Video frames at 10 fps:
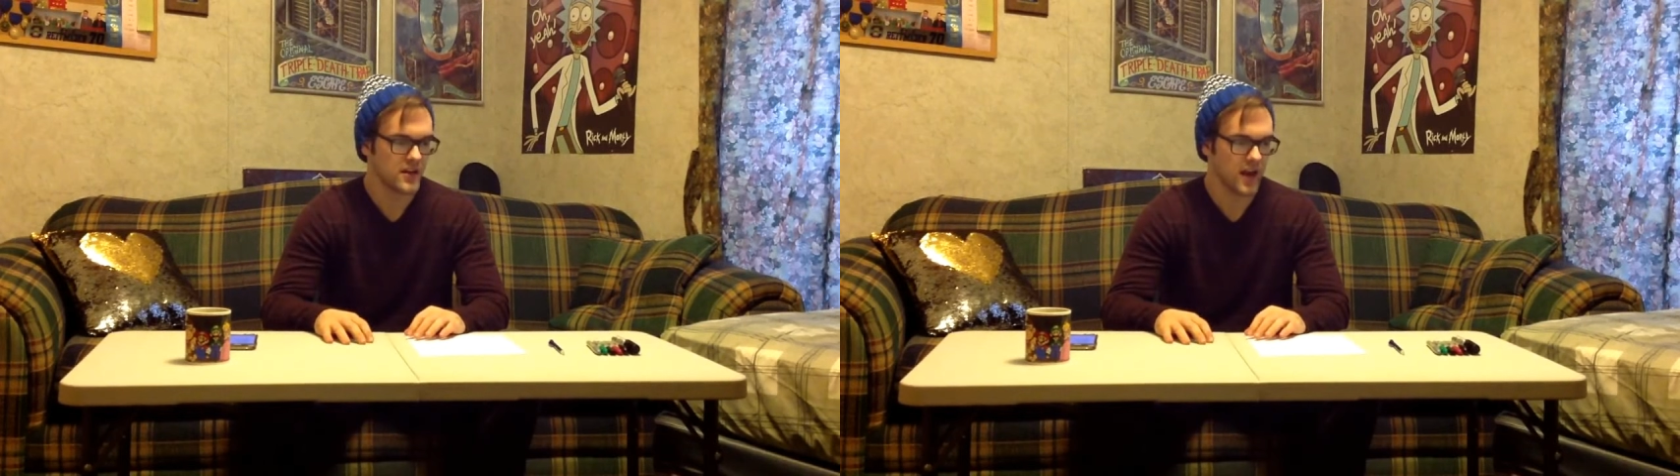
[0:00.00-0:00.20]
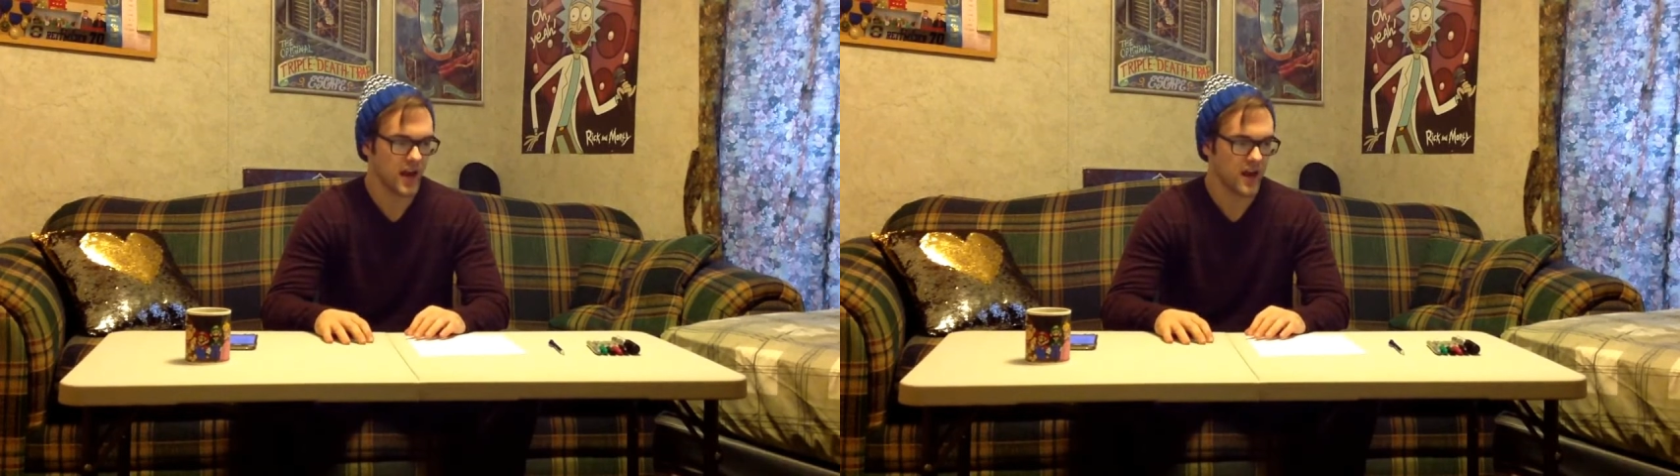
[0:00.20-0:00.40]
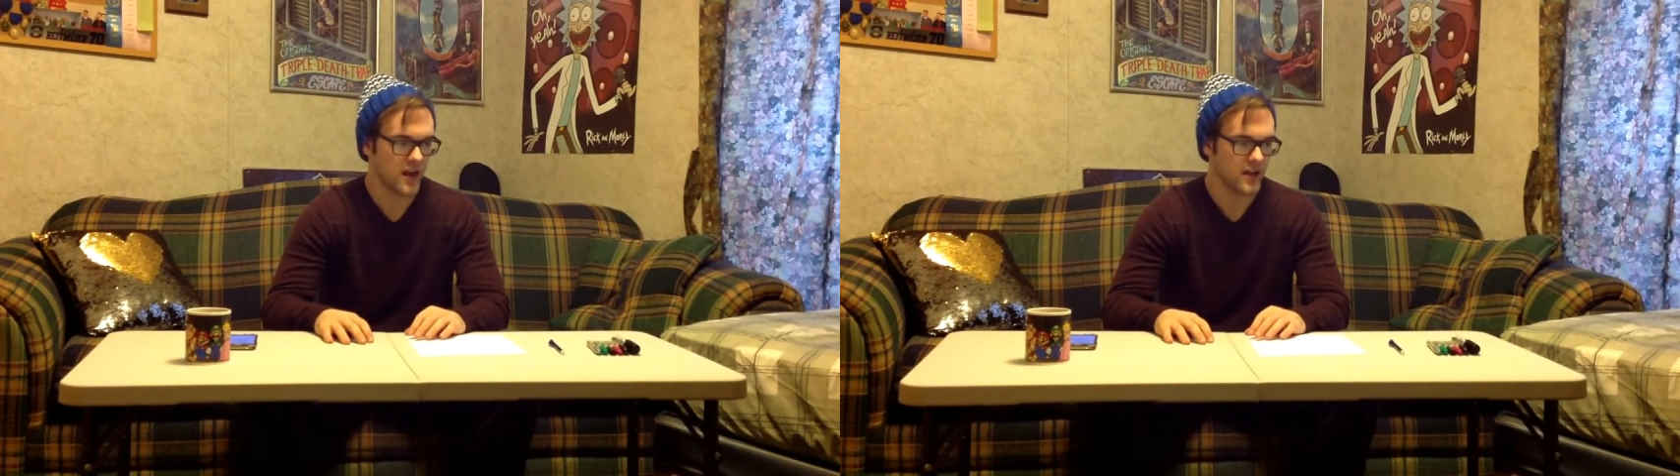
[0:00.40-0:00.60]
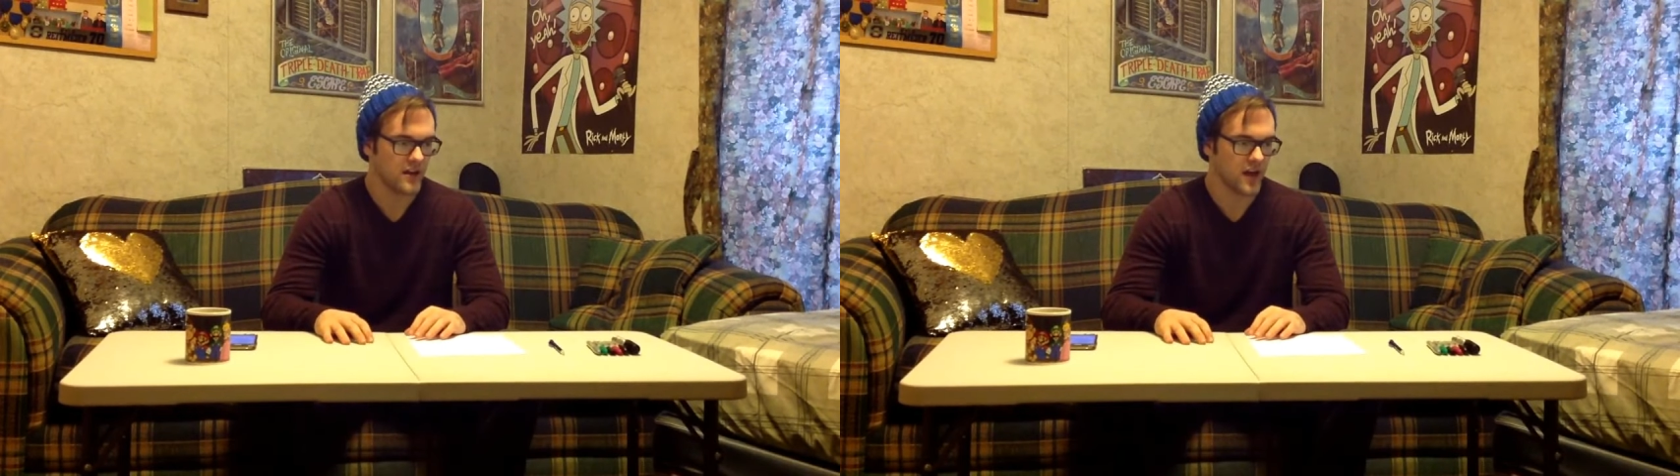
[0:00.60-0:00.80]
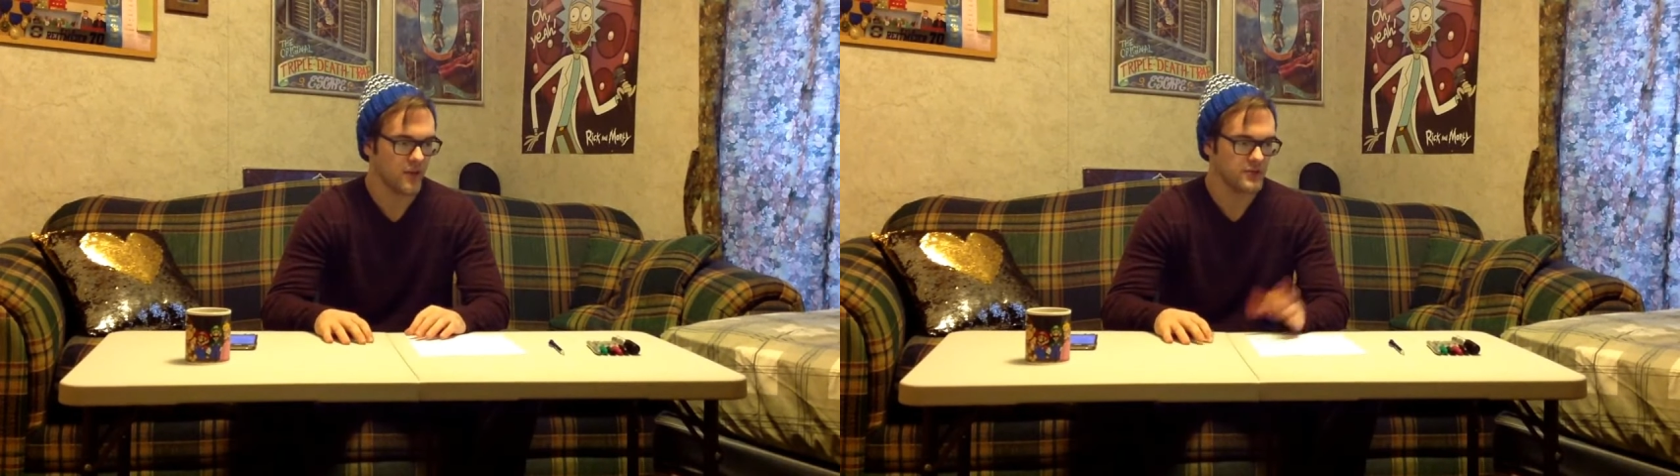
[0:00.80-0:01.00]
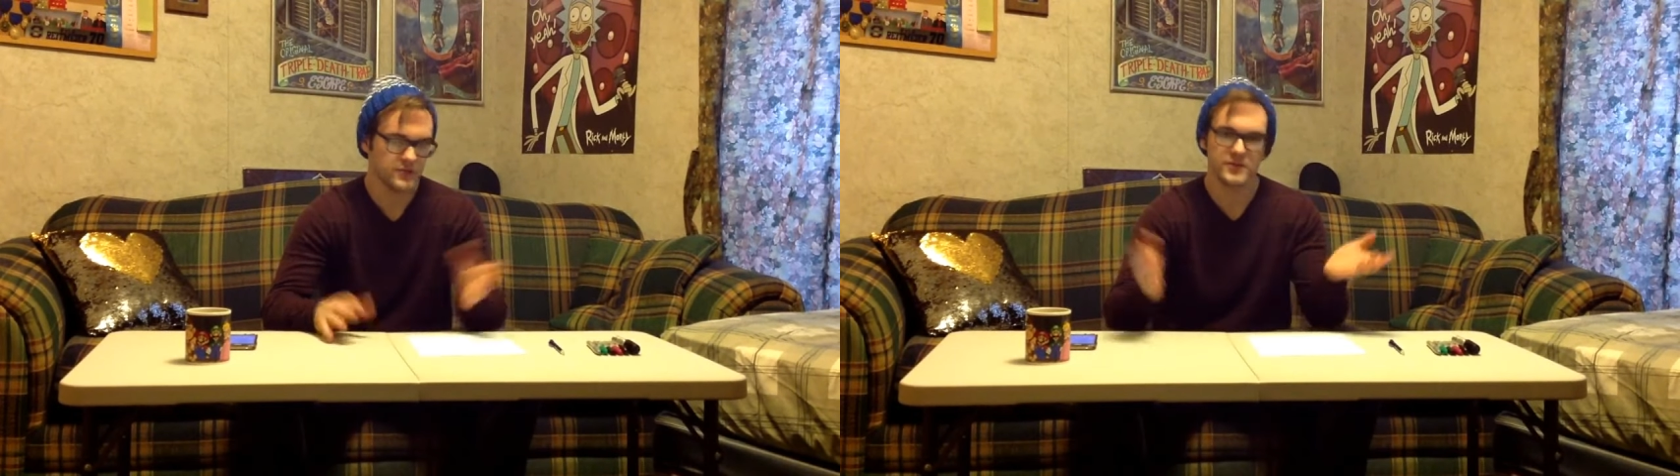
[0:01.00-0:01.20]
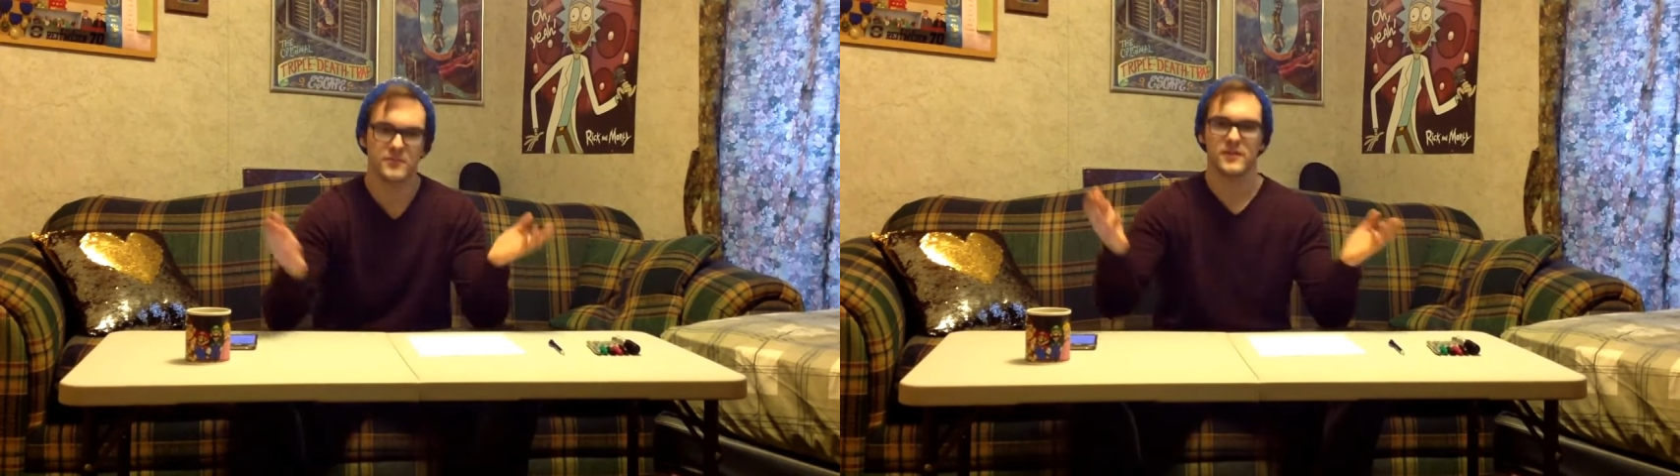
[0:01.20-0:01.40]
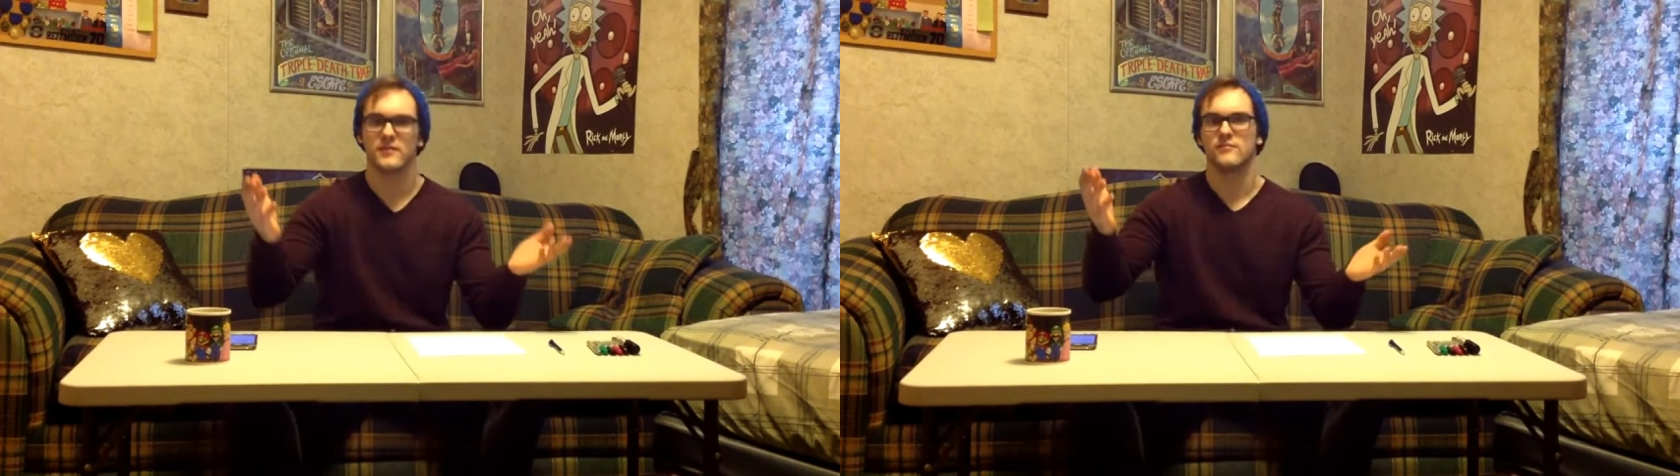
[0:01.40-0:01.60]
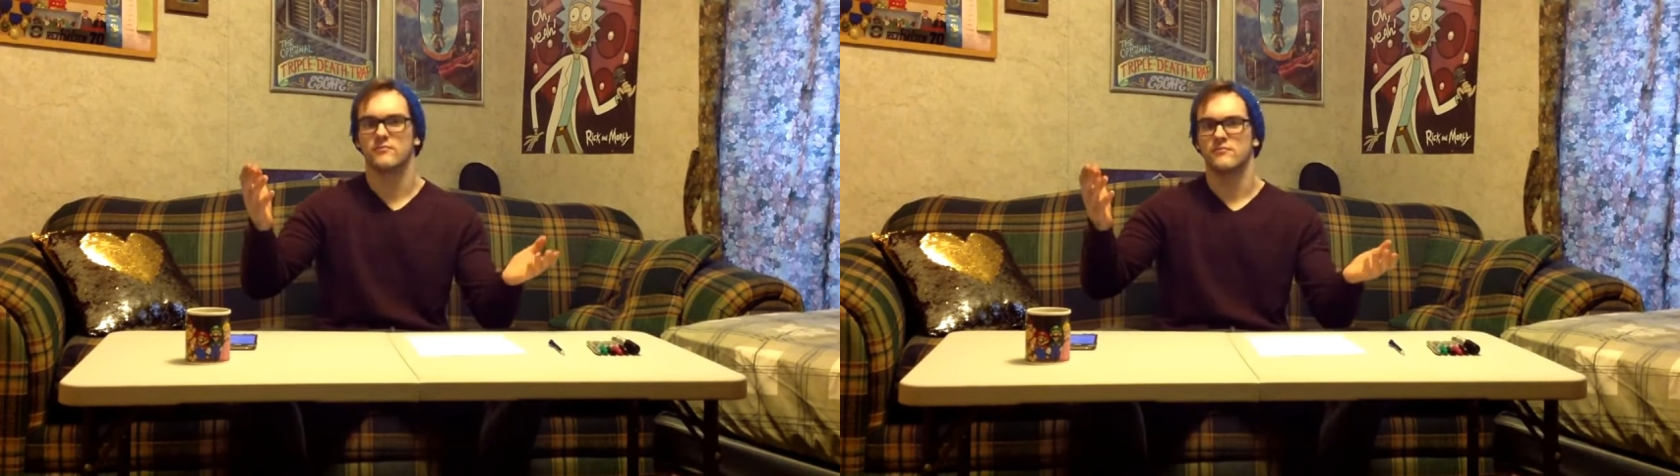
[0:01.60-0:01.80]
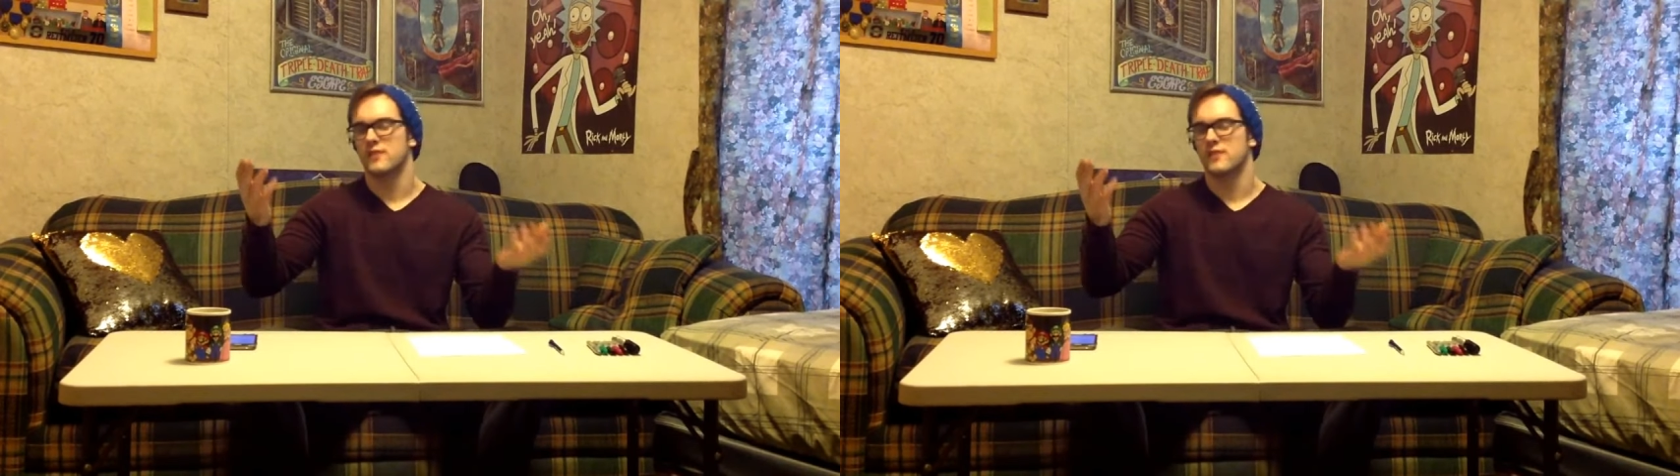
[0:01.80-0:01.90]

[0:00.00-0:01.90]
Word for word: and I would do something